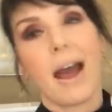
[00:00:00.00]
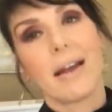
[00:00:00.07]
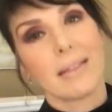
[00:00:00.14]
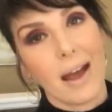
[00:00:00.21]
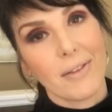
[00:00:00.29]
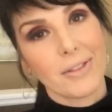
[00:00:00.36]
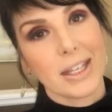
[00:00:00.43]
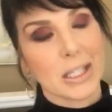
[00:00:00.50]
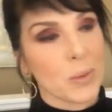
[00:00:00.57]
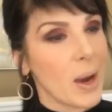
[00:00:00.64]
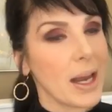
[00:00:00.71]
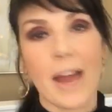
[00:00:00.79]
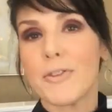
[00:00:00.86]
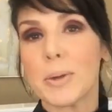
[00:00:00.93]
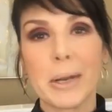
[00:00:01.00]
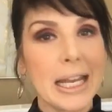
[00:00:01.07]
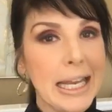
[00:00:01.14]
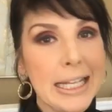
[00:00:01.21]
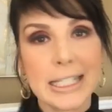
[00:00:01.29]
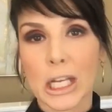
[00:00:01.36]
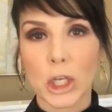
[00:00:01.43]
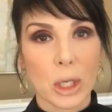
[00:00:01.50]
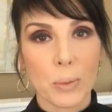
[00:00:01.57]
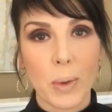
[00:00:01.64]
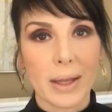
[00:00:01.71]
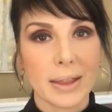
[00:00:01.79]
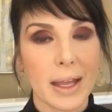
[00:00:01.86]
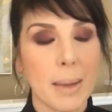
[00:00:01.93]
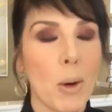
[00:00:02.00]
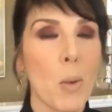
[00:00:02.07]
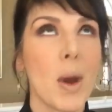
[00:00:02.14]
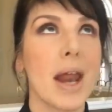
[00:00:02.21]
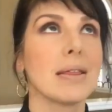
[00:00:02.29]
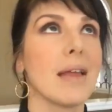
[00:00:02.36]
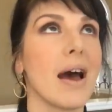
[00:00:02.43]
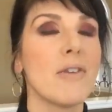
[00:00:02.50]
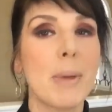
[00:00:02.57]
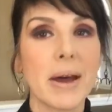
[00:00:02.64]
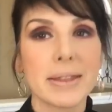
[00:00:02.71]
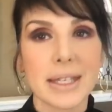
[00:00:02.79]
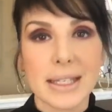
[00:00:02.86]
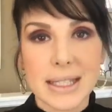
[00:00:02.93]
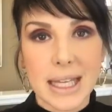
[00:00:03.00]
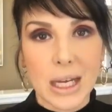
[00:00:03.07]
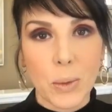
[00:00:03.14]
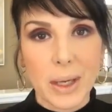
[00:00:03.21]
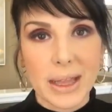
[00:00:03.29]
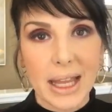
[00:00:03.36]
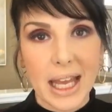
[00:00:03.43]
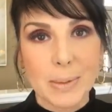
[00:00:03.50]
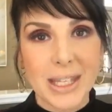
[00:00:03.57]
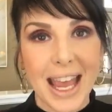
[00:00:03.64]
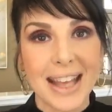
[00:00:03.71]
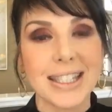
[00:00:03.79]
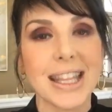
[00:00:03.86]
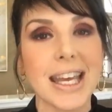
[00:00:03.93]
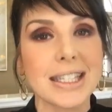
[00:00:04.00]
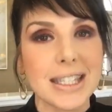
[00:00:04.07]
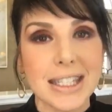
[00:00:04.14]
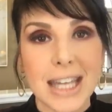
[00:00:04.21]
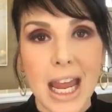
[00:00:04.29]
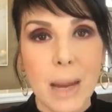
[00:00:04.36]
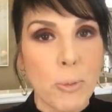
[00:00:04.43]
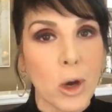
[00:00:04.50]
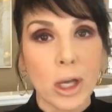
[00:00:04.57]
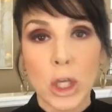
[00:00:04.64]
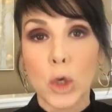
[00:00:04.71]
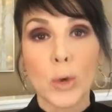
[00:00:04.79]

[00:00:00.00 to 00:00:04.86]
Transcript: I love this red. Everybody needs a good red lip, but what I love about these liquid lips is they stay put.